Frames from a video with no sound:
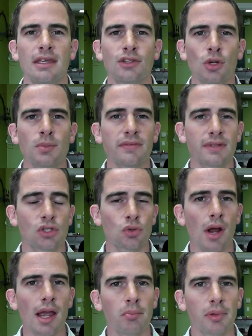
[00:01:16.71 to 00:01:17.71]
In terms of a
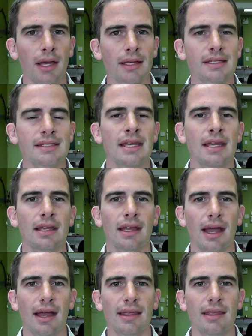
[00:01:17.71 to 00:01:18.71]
triplex,
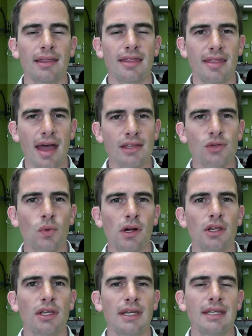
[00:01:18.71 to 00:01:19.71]
that's
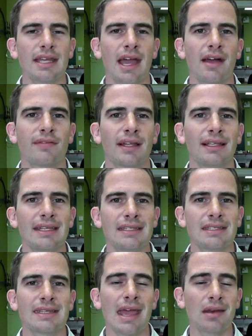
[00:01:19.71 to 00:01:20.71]
where you need to have at
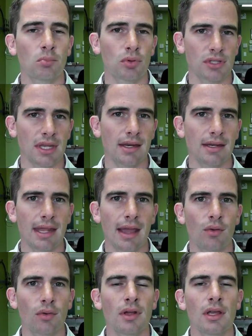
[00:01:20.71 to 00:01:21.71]
least 10%
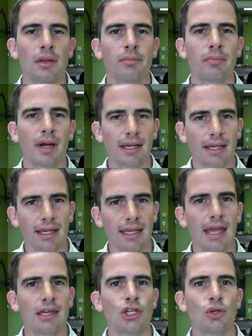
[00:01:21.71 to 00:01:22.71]
down. But
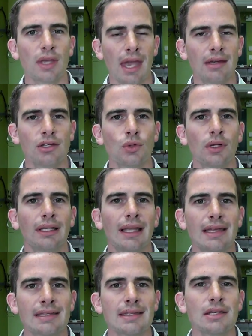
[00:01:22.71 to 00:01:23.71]
again, you can do it
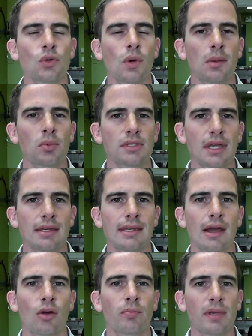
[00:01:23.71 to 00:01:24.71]
less than 20%
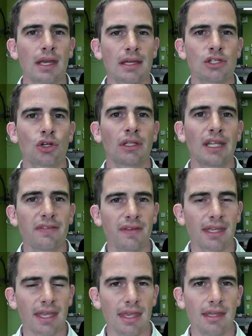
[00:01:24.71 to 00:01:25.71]
down because you're
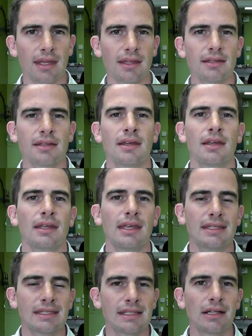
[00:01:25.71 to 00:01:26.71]
living in it.
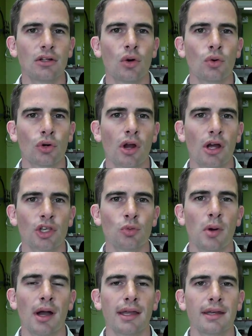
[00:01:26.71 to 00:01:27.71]
It's still
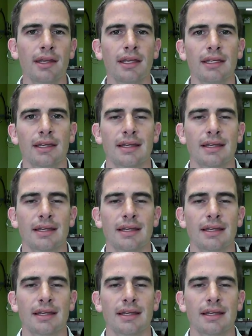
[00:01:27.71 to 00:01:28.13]
owner-occupied.